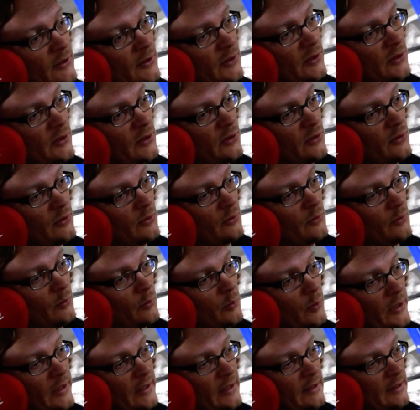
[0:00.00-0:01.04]
to
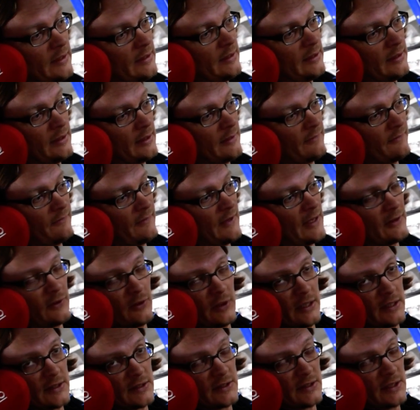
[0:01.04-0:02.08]
what a
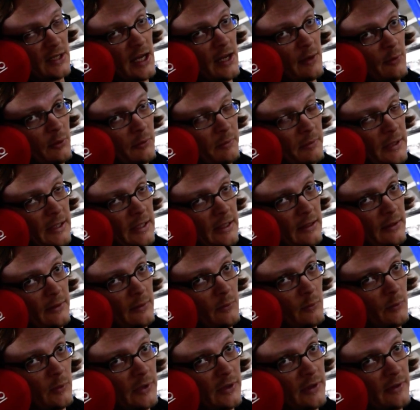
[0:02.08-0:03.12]
factory STI would be
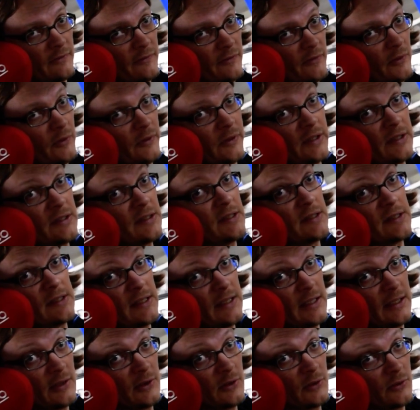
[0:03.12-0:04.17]
with the full
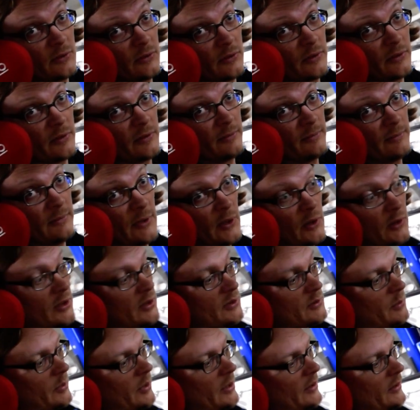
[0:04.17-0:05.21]
DCCD controller
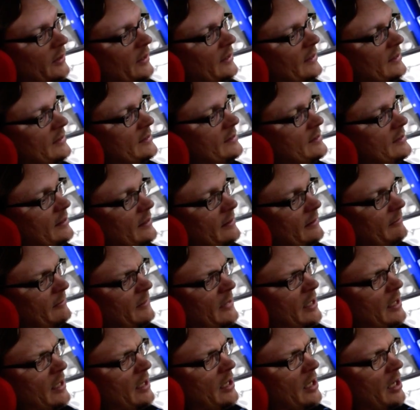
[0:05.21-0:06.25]
as well. And this is a
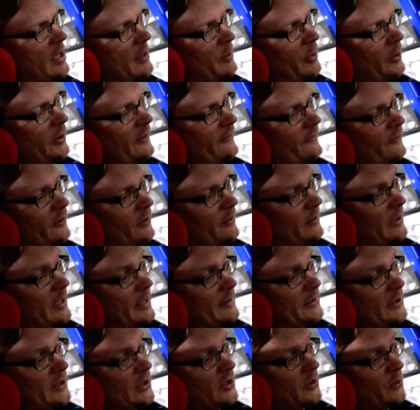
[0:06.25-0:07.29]
pretty affordable
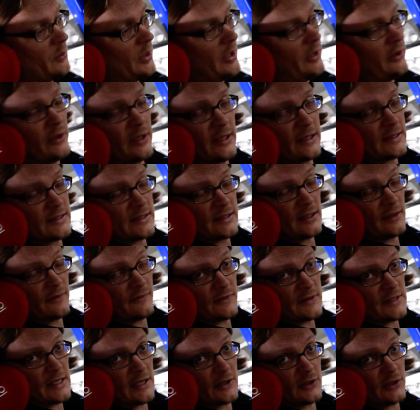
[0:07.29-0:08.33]
option. The wiring itself
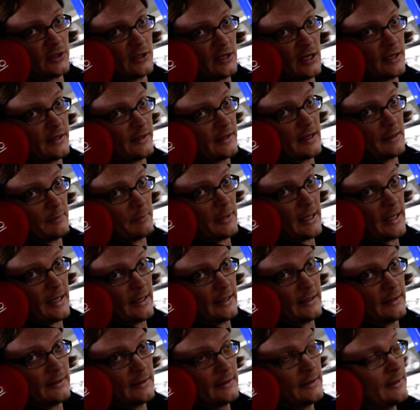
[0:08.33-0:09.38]
is actually not that
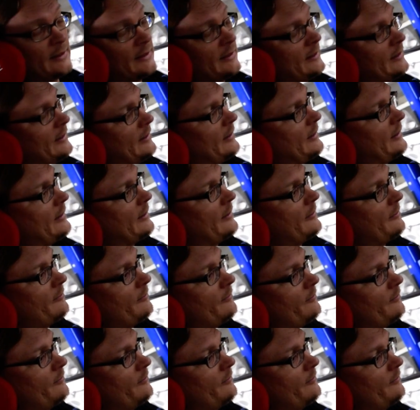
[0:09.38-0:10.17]
bad.